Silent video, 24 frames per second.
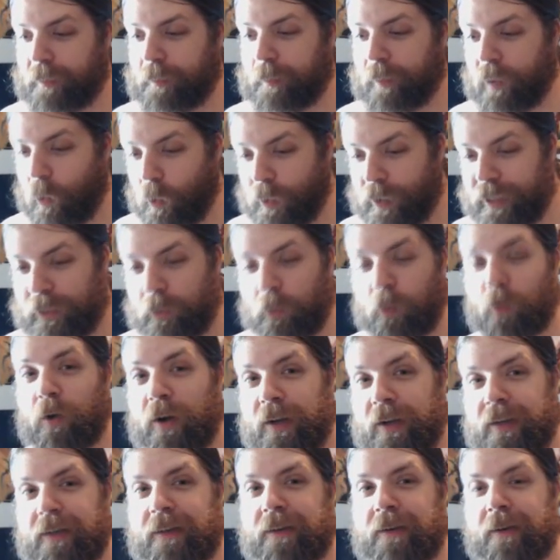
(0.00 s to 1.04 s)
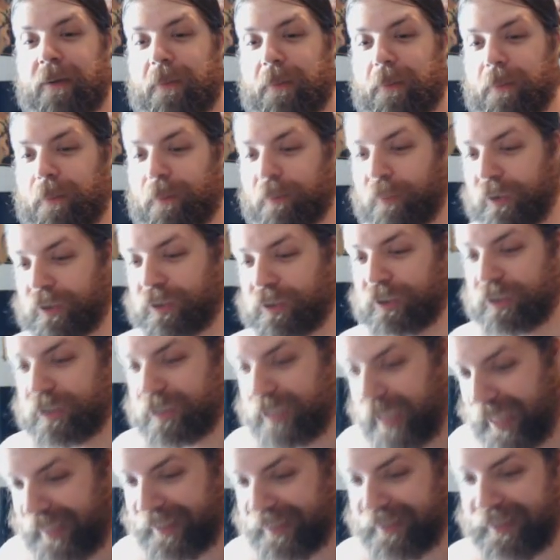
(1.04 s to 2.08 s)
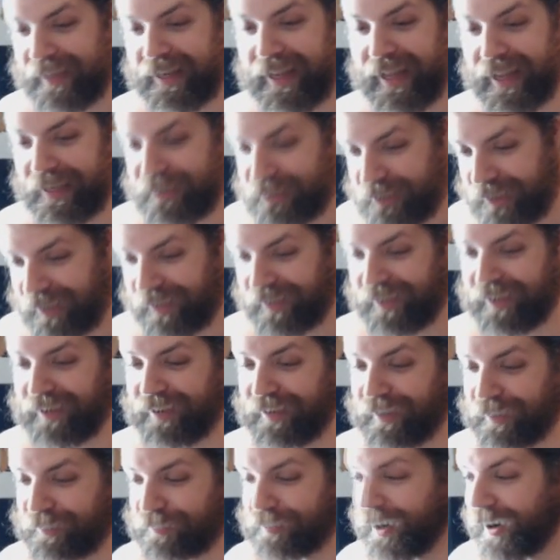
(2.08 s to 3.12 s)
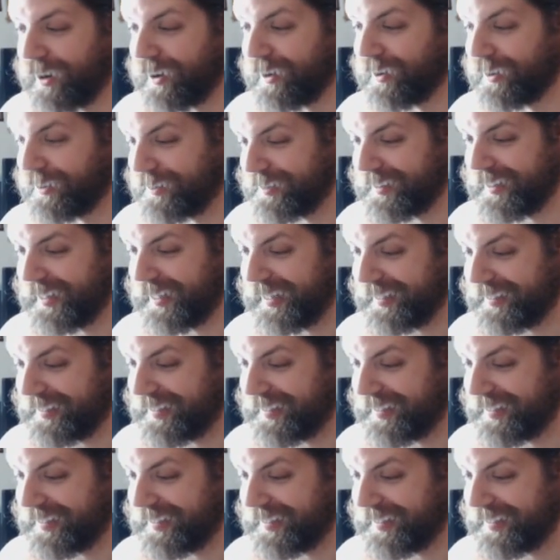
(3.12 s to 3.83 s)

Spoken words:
0.1% echelon of cards that